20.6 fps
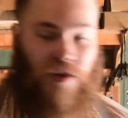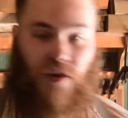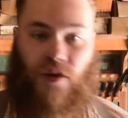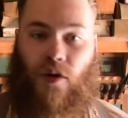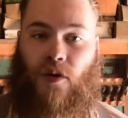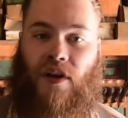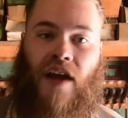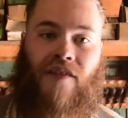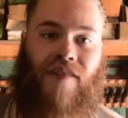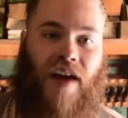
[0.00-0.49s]
you
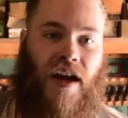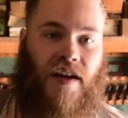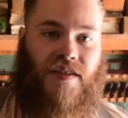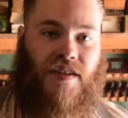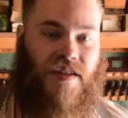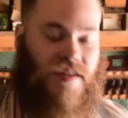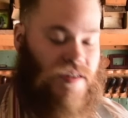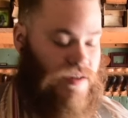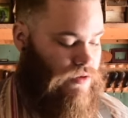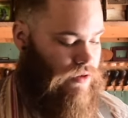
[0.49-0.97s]
don't have
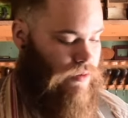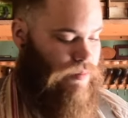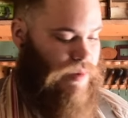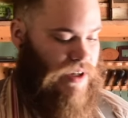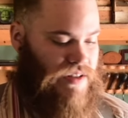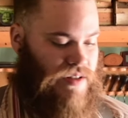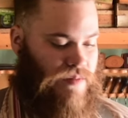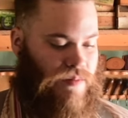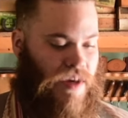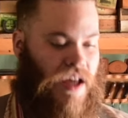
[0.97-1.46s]
access to a
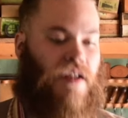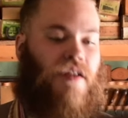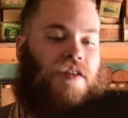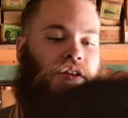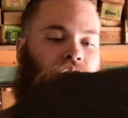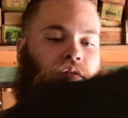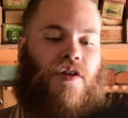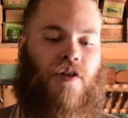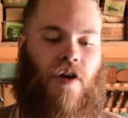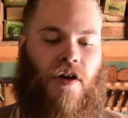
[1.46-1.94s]
piece of metal,
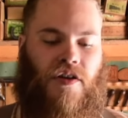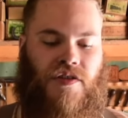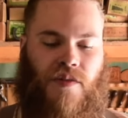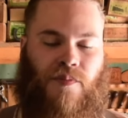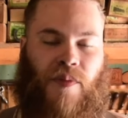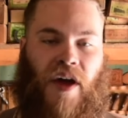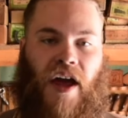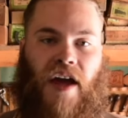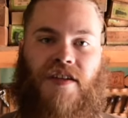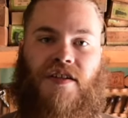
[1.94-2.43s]
you can also
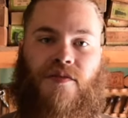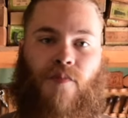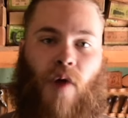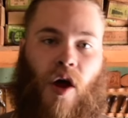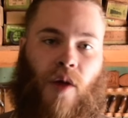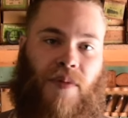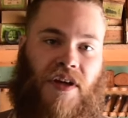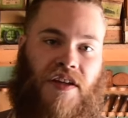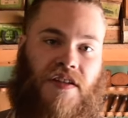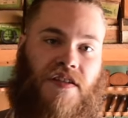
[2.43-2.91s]
buy
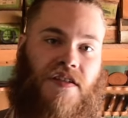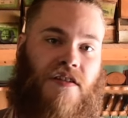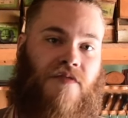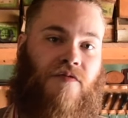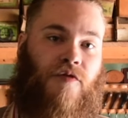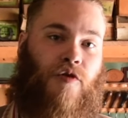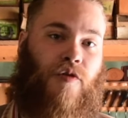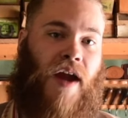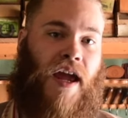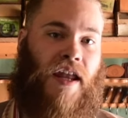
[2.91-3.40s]
small pieces
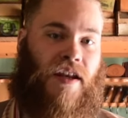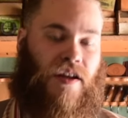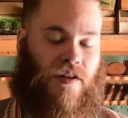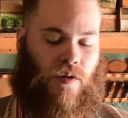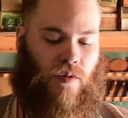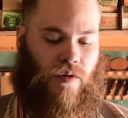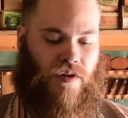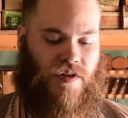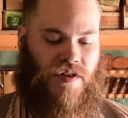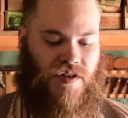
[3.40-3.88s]
of granite
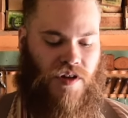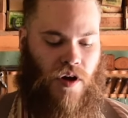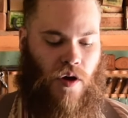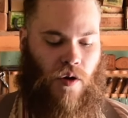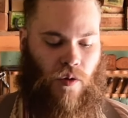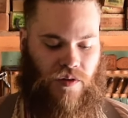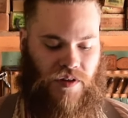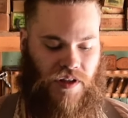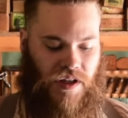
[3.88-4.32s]
or stone.